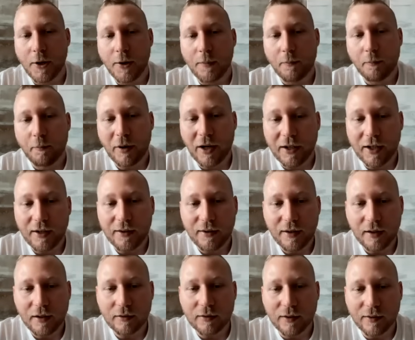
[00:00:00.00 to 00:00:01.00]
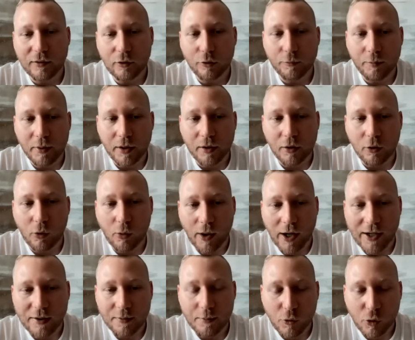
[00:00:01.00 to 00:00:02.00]
But I think this could be
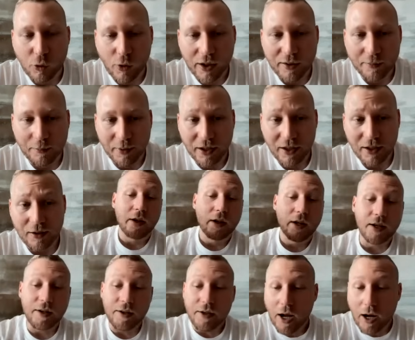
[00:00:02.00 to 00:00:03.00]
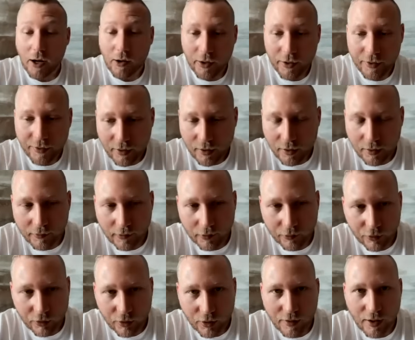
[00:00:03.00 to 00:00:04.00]
quite big. And now I think it's also
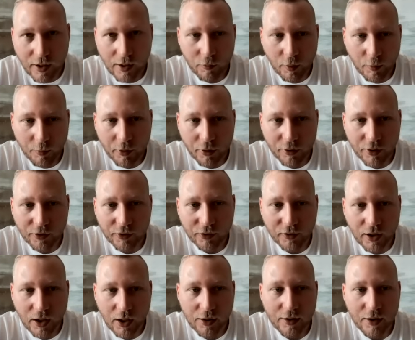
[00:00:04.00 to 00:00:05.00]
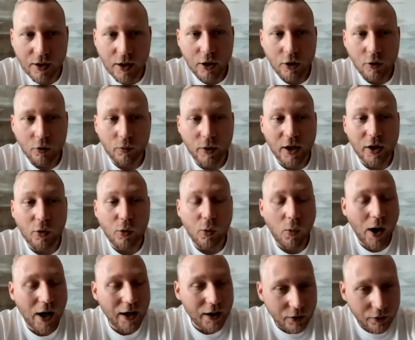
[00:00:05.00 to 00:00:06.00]
the time where projects start
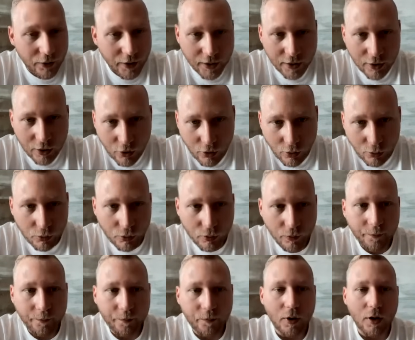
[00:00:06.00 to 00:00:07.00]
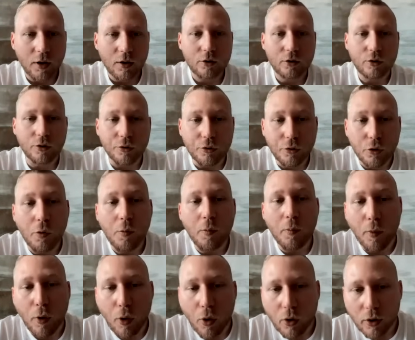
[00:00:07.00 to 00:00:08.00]
requiring you to do
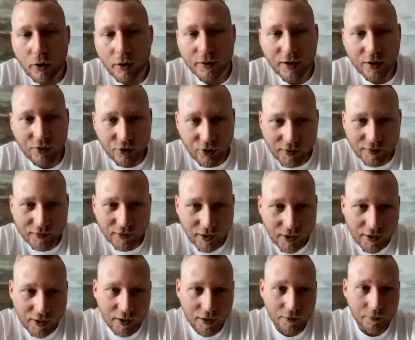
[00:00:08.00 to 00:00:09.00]
more than just staking.